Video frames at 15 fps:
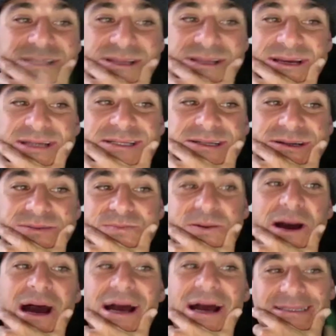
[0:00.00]
this could
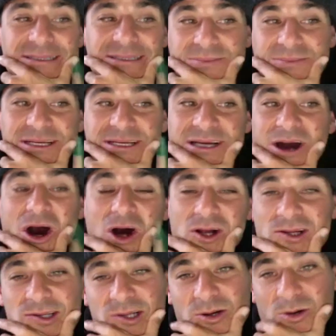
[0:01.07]
possibly
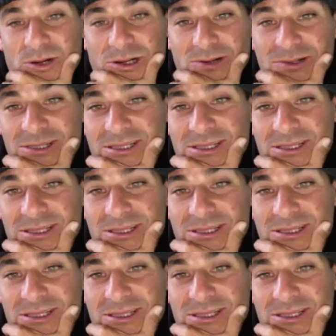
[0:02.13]
also work with a